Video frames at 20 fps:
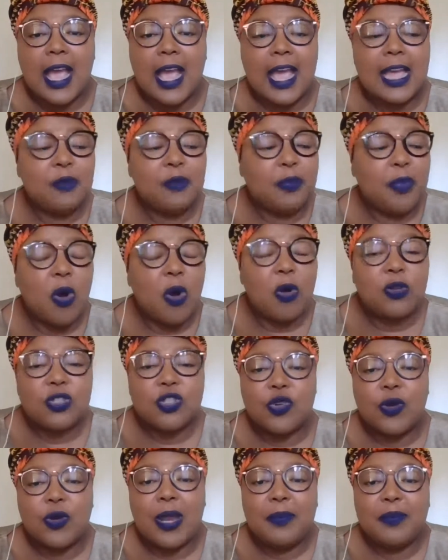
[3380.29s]
and
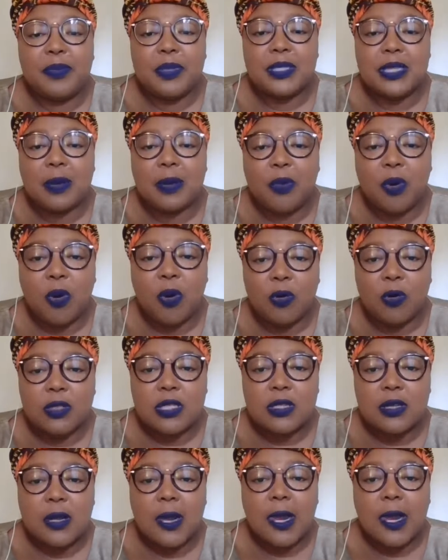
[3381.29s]
post-rape
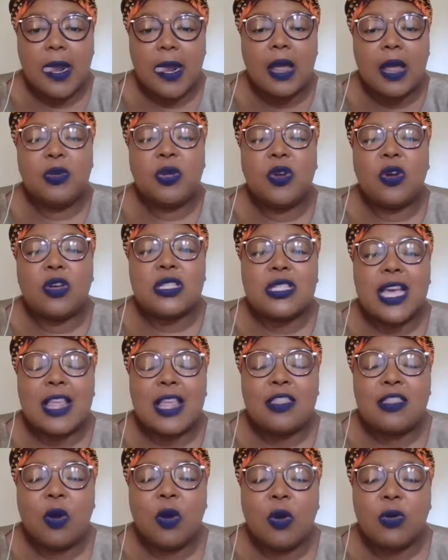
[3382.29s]
support, because
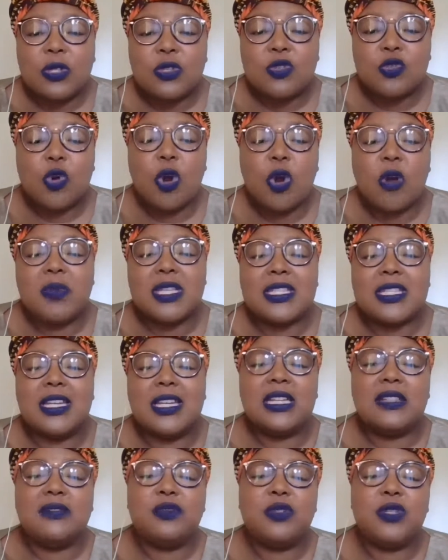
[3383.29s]
those traumas
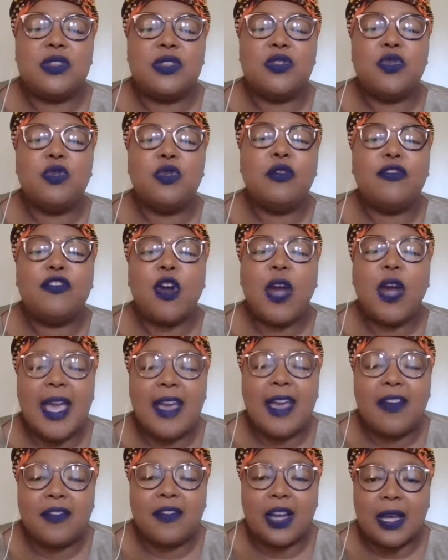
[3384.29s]
live with you
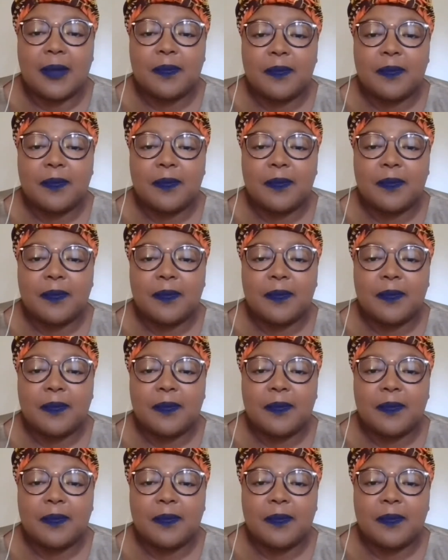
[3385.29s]
forever.